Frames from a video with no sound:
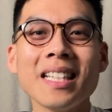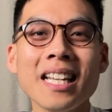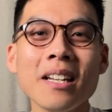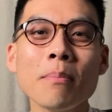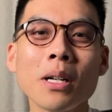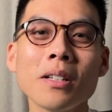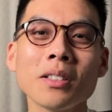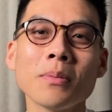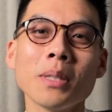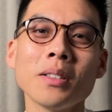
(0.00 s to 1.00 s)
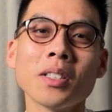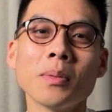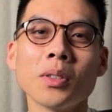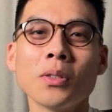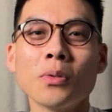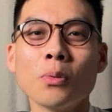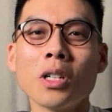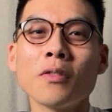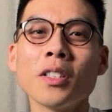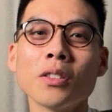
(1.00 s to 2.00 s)
But the in-person meetups are
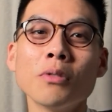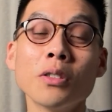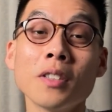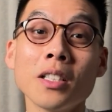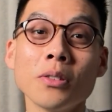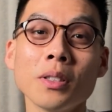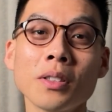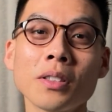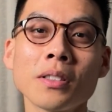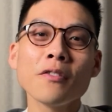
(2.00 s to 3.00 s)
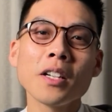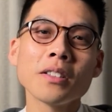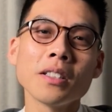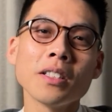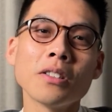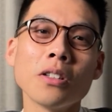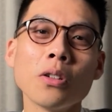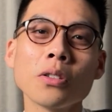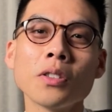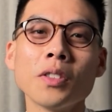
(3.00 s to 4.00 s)
where I think the real value is. I found that there are
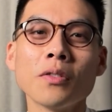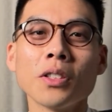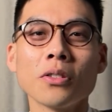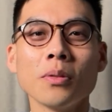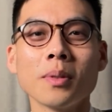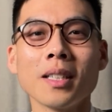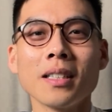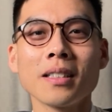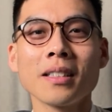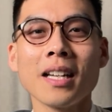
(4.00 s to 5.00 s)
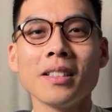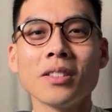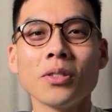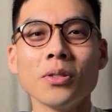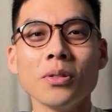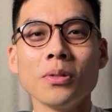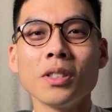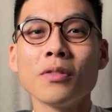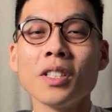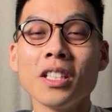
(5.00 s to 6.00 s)
lots of different groups that cater to
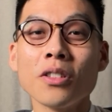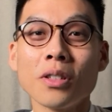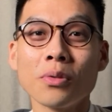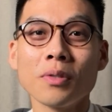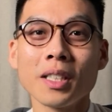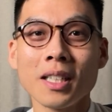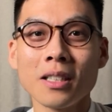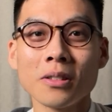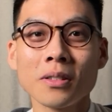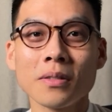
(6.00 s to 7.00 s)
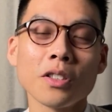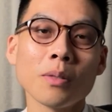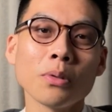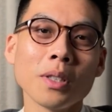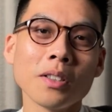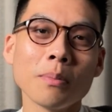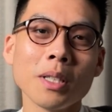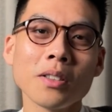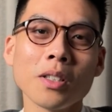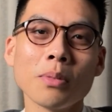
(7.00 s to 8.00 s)
different interests within cloud. For example, there's a
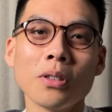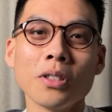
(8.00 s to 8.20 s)
meetup